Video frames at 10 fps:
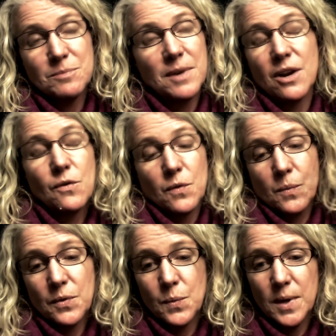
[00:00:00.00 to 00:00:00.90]
should get over
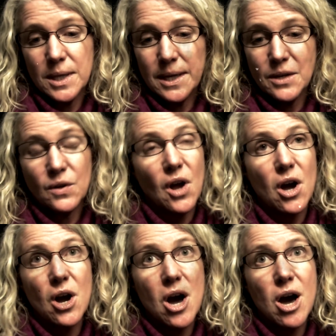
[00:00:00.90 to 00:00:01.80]
with quickly and you can
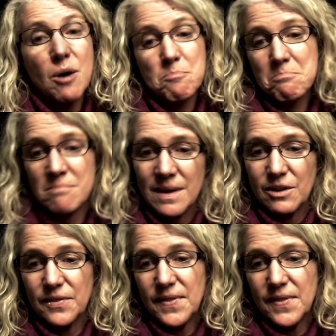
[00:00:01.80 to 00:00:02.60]
all go home. Good